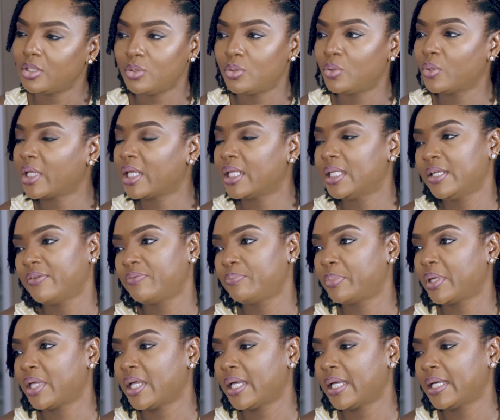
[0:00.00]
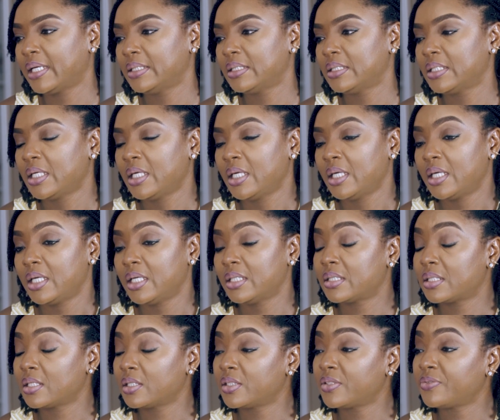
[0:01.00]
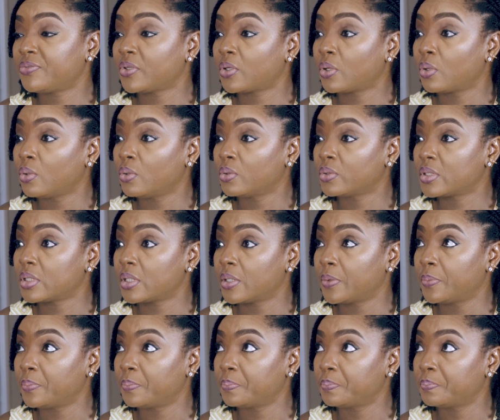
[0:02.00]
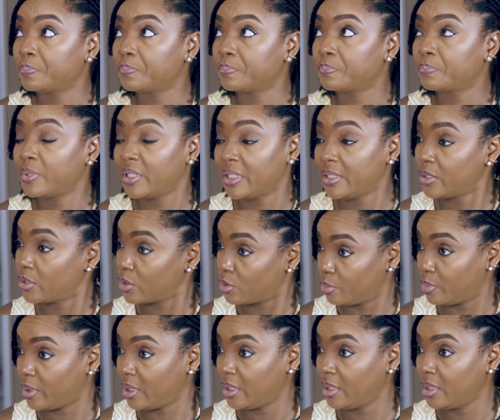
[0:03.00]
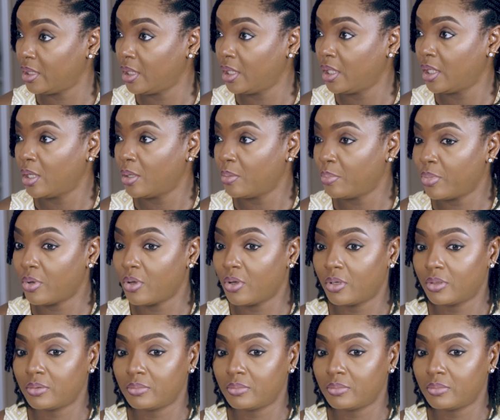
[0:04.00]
don't get left behind. It's a difficult place to be, but